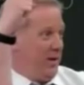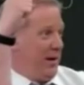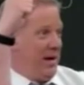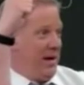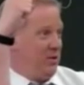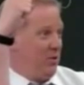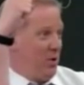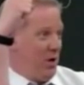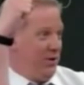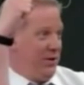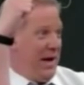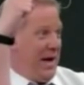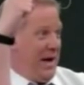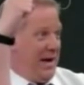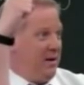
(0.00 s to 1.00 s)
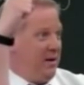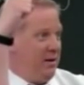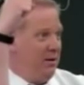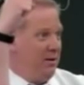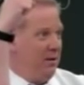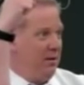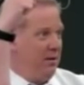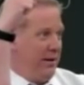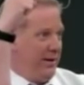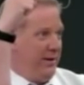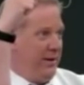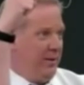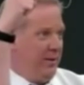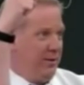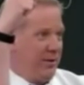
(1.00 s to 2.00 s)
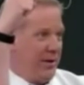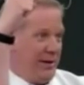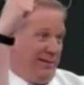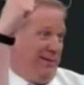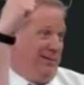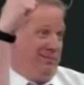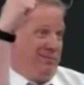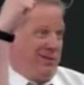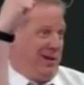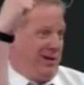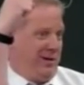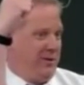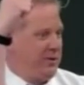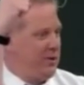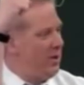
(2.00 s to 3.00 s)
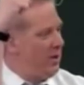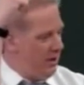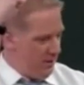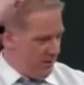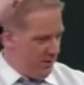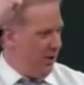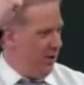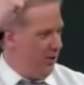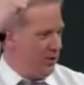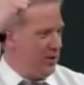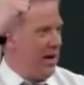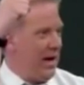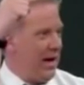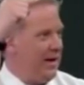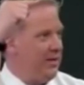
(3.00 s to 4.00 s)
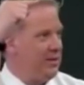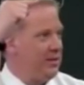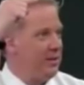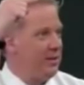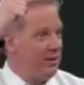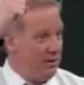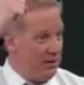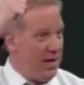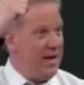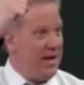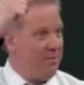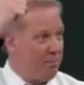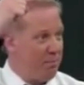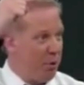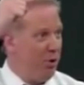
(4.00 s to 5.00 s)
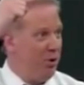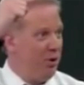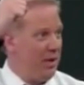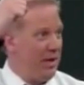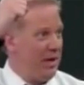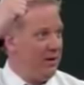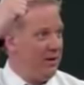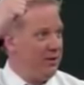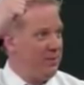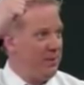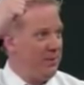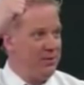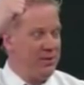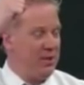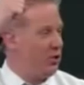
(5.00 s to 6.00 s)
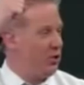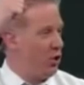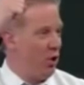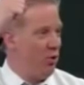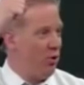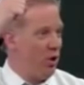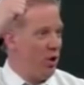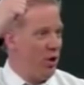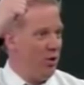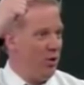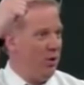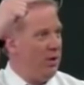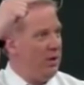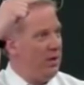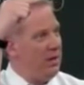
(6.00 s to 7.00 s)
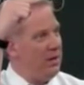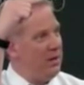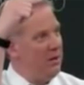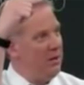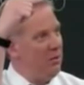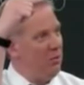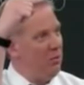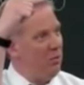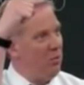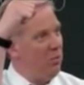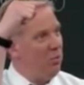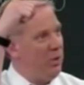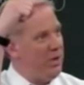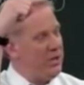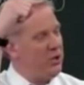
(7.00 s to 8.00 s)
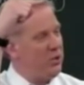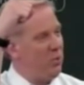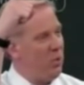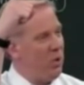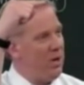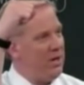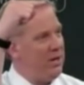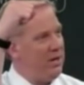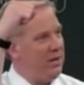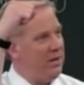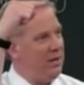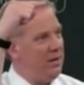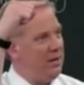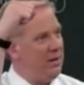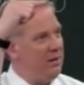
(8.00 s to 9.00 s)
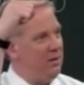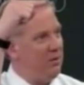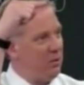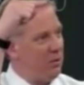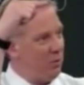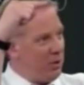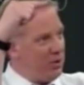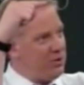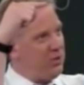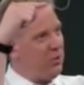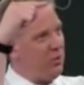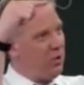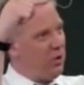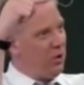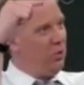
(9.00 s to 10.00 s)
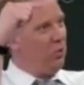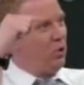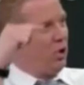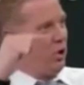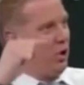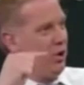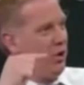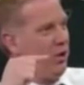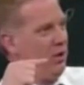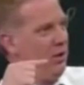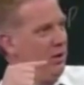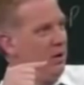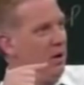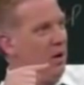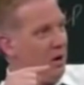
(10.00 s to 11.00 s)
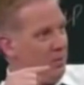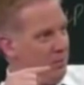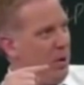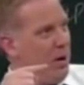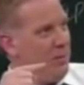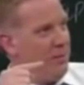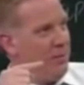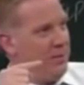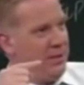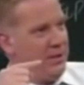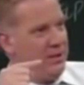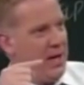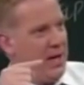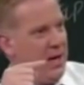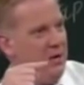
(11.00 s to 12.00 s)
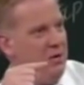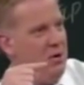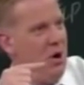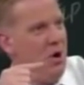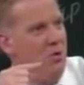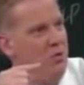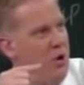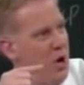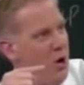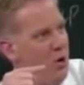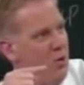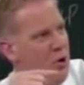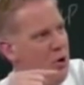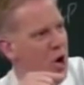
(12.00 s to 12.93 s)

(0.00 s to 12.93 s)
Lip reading: the other guys who all died, you know, and everybody's like, oh, suckers. Those guys, they pulled a lot of those people and said, don't go. Which one, the ones that go wrong are probably saying, no,